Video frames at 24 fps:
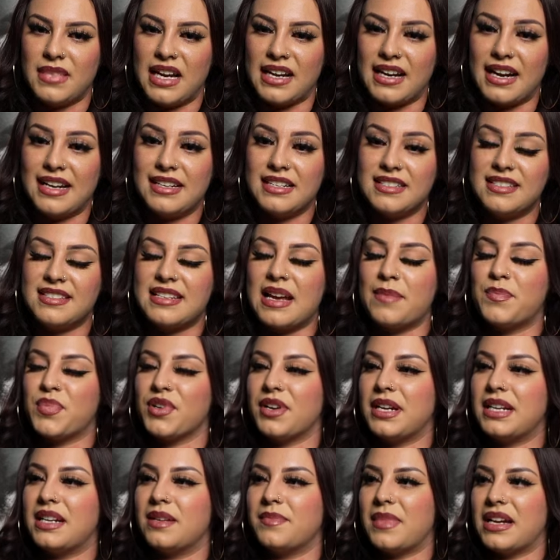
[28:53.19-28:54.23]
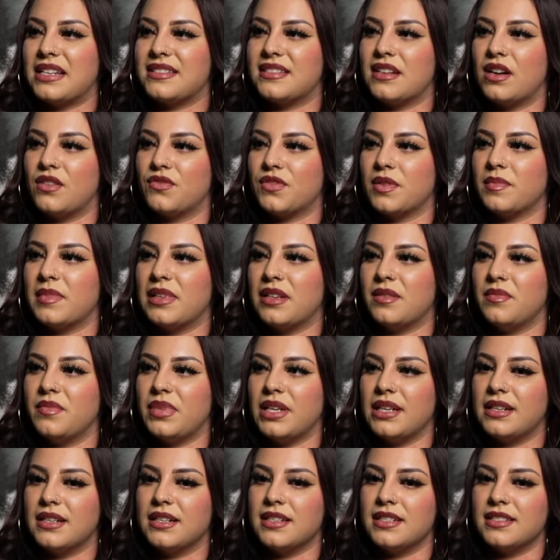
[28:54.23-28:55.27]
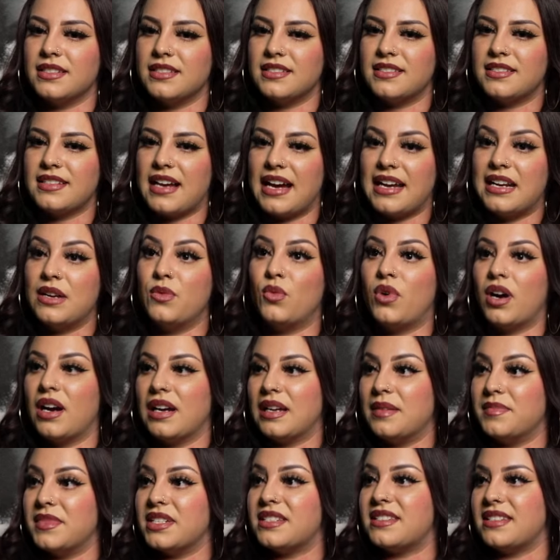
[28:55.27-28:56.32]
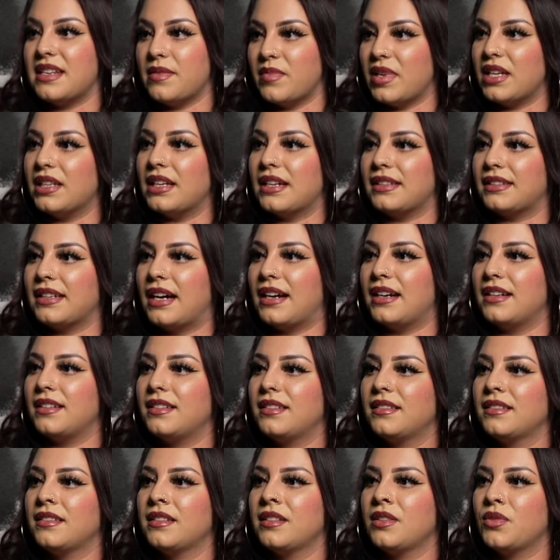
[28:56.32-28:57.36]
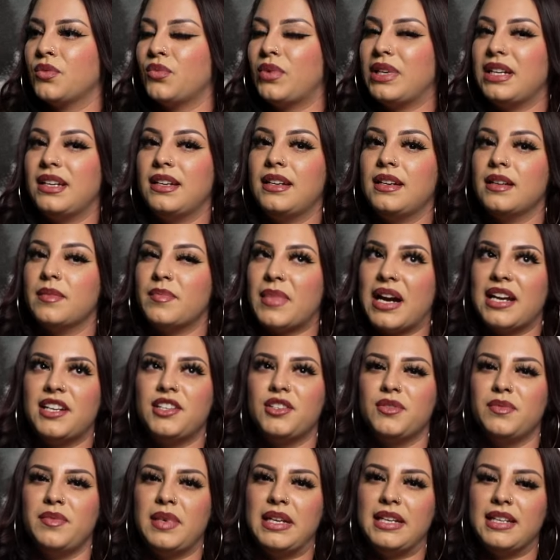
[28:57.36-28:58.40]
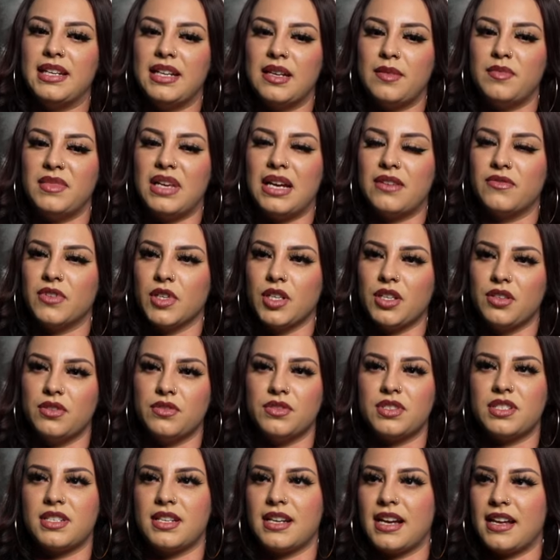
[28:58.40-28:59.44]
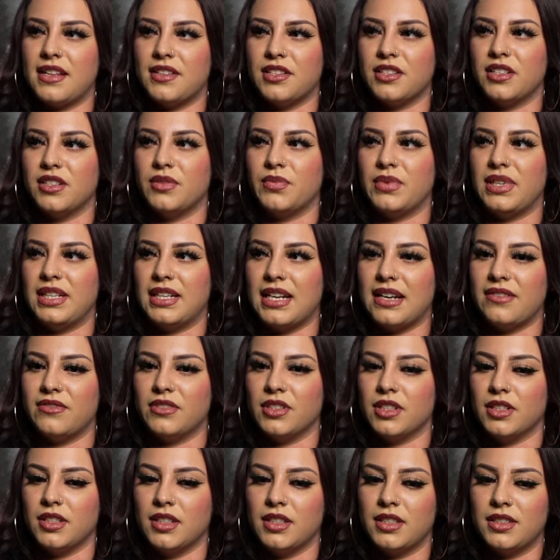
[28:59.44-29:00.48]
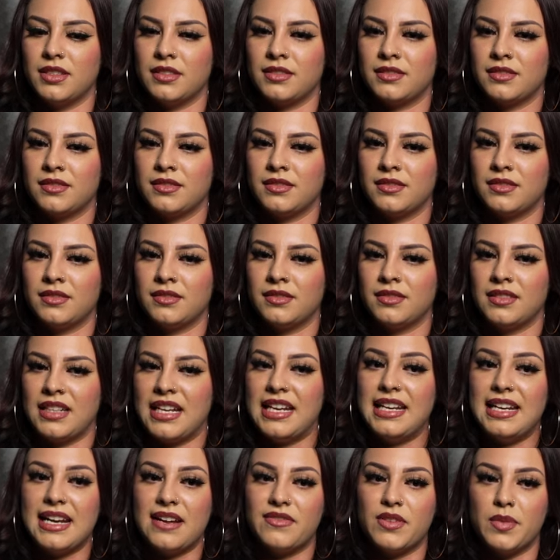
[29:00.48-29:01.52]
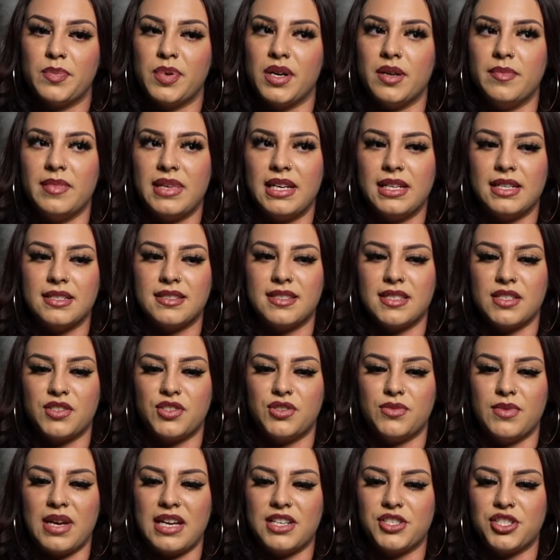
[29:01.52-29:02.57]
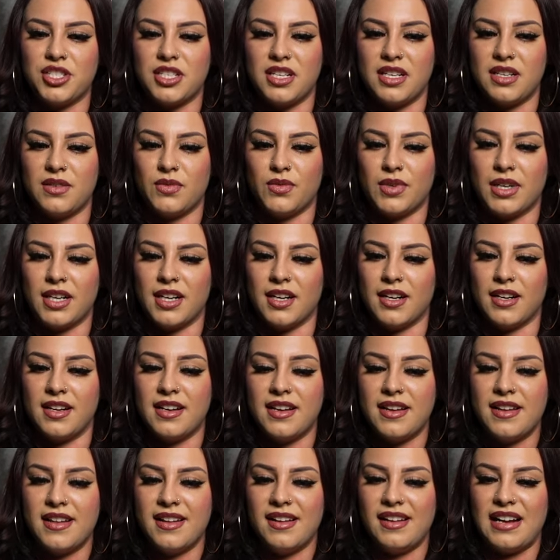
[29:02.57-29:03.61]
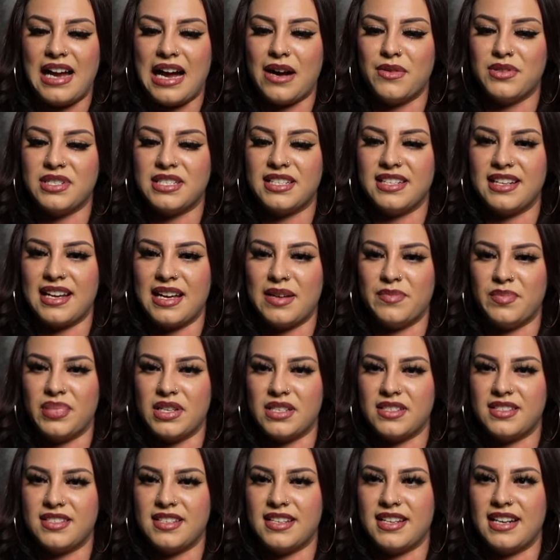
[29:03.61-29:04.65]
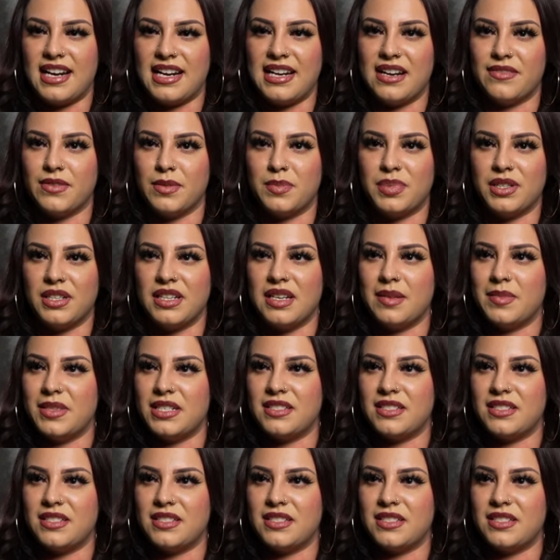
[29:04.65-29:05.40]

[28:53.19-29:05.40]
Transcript: kind of separated myself from him because I didn't want him to see me like that. Me and him never used together. He never put me in a situation where I was going to get busted. I never put him